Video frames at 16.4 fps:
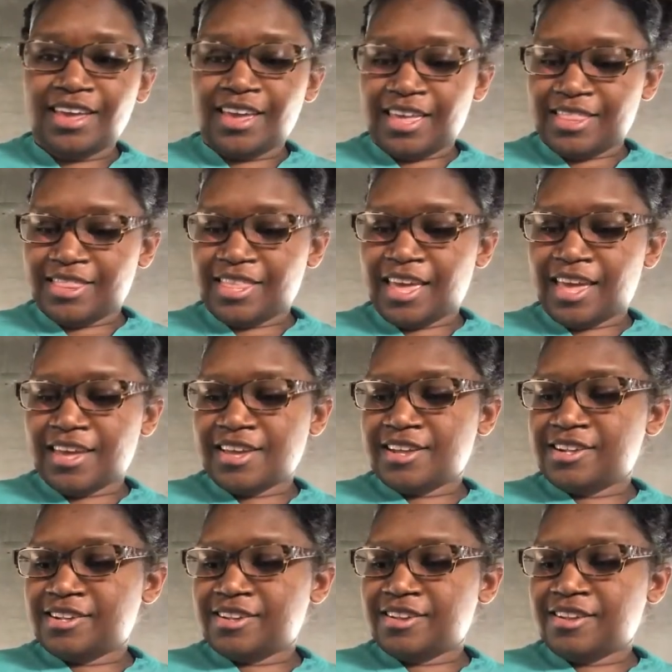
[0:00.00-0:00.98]
And
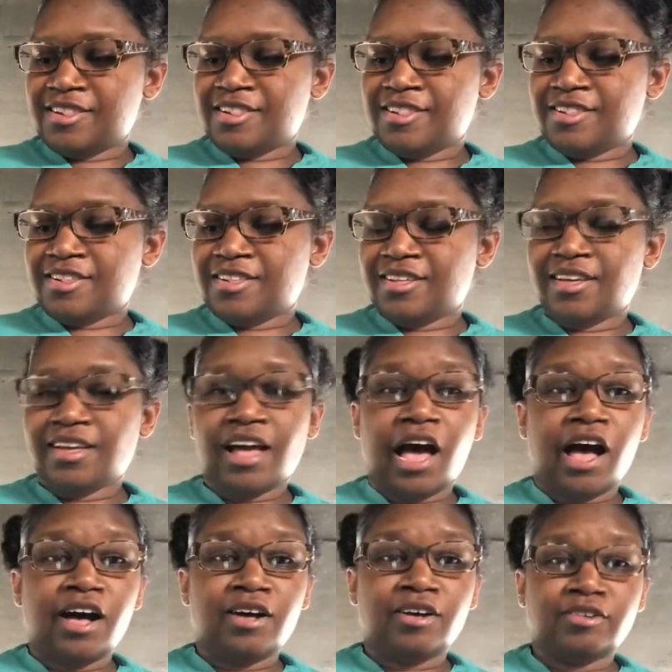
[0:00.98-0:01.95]
then
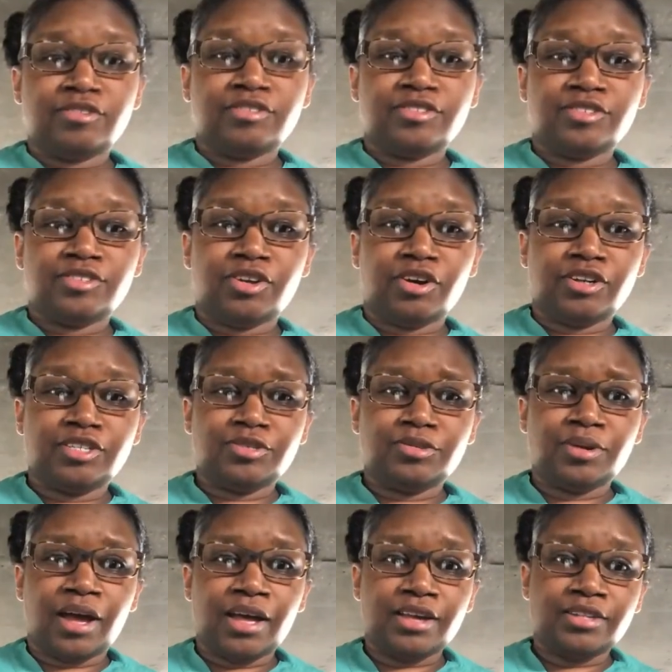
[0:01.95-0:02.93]
I'll talk to you
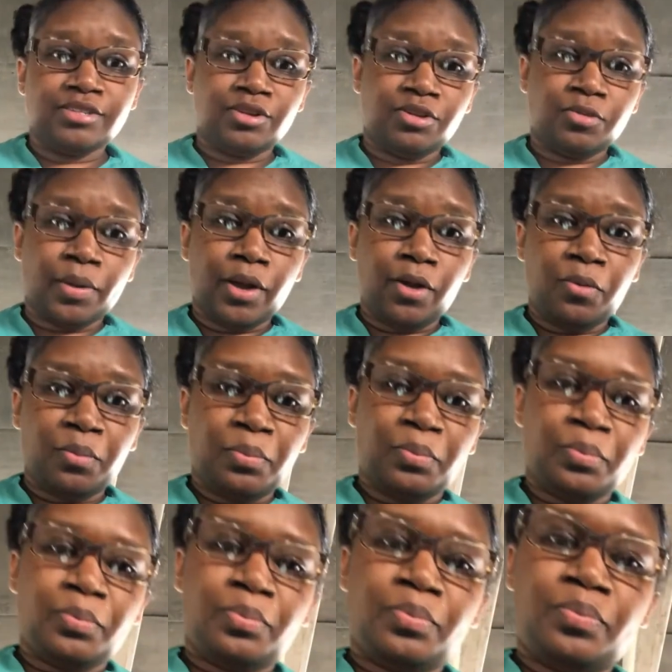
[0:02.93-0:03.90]
guys on the way
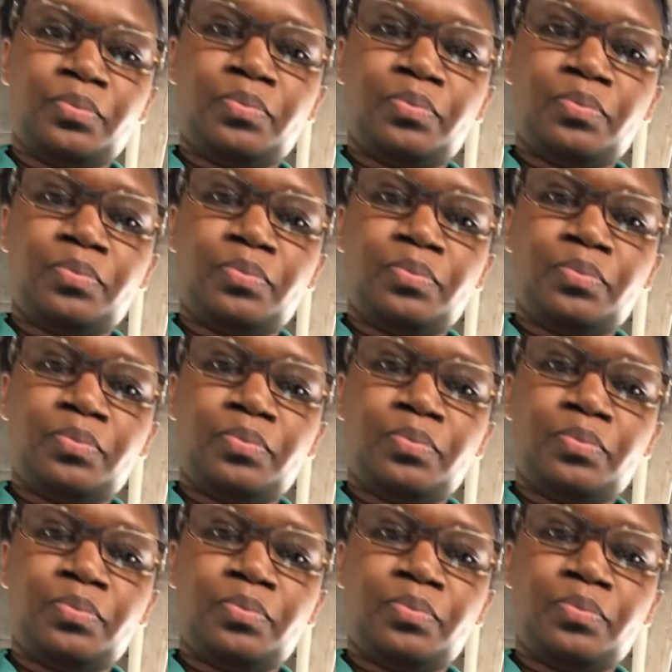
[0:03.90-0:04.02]
home.